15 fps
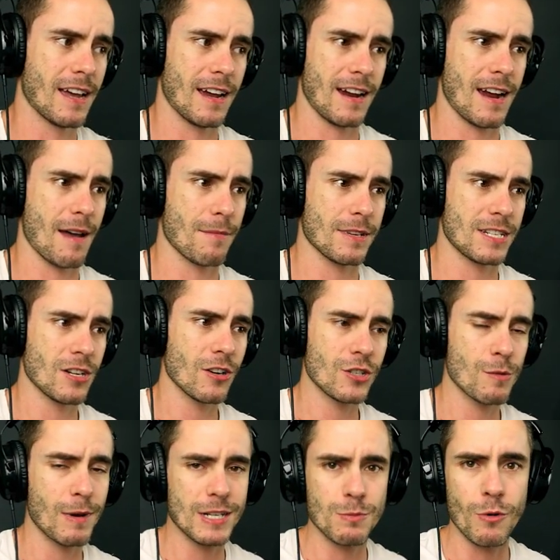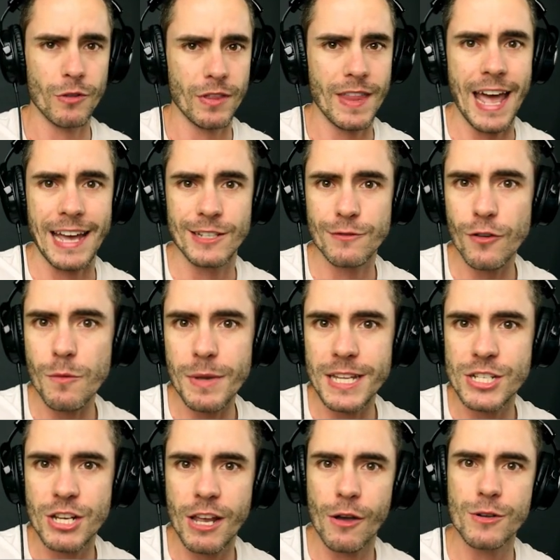Uh, there's not too much more than that. It's from
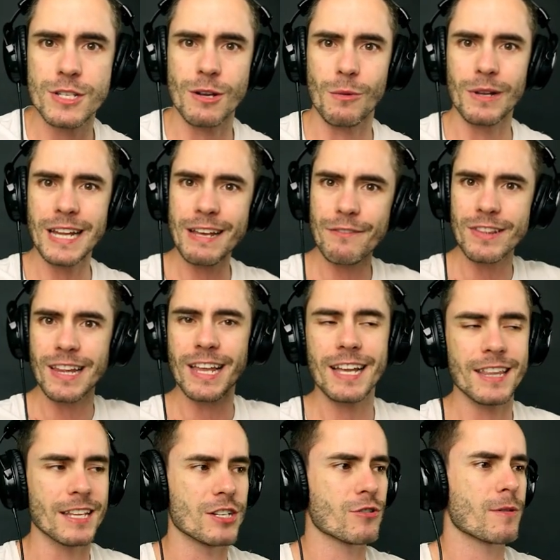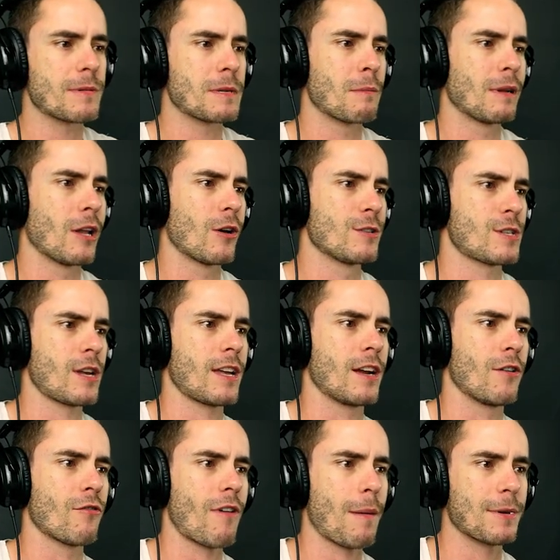itch.io, so I'll leave a link in the description below so you
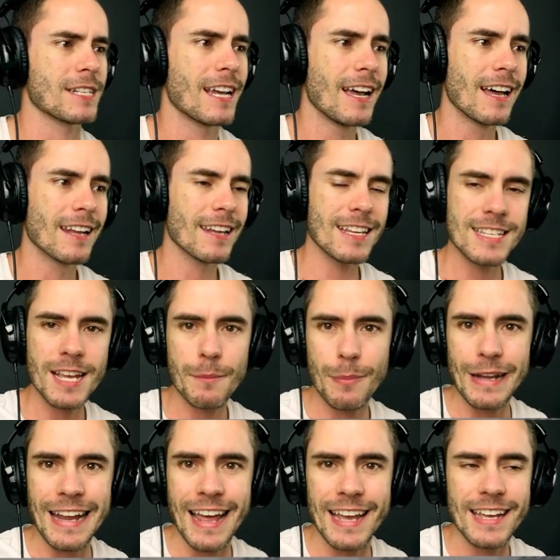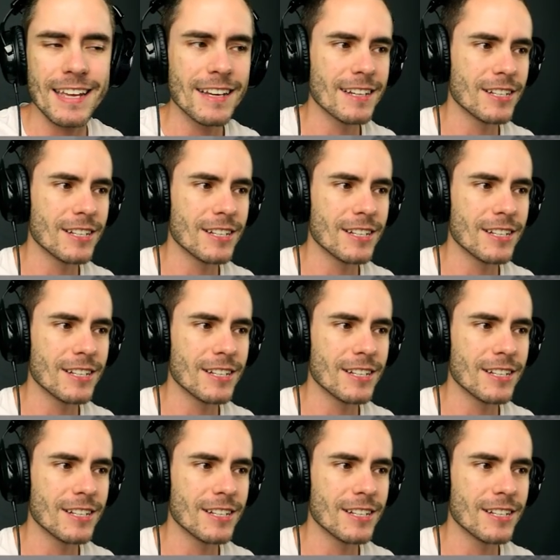can grab it. Let's hit play,